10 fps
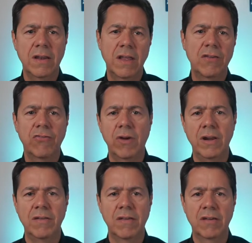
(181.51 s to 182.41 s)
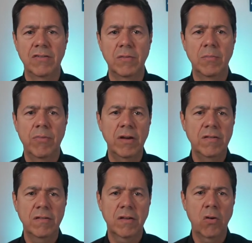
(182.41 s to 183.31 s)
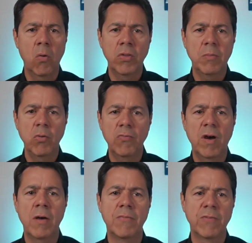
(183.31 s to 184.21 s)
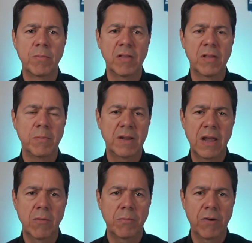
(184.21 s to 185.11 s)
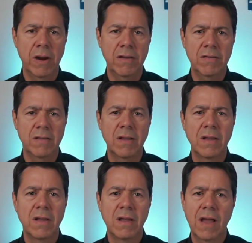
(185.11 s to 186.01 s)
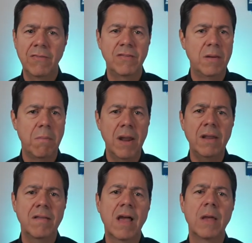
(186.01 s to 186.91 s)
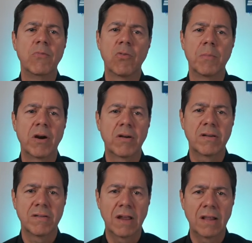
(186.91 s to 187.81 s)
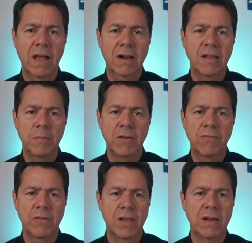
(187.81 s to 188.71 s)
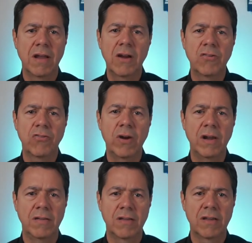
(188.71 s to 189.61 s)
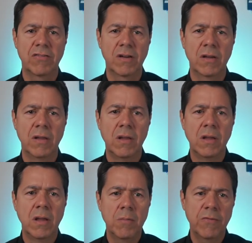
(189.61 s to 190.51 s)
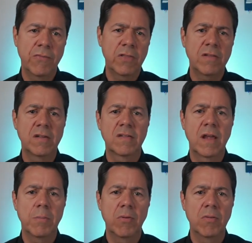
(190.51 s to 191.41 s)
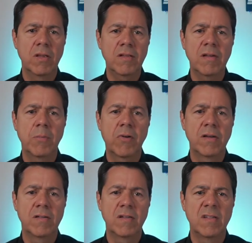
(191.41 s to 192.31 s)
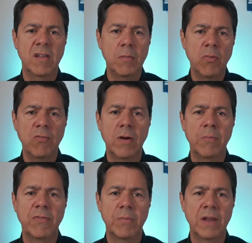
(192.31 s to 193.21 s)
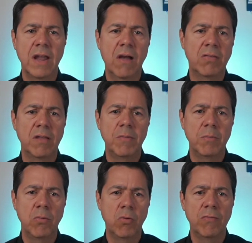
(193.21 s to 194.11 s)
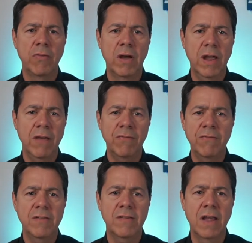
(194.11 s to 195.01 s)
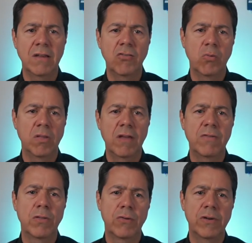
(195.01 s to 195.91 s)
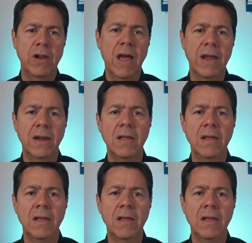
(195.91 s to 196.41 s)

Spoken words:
day's trading session, prices could only move up from the limit down price. I've seen many times when a market stayed lock limit for the entire trading session. But for this example, let's say prices did move up from the down limit move a half of a cent to $11.39.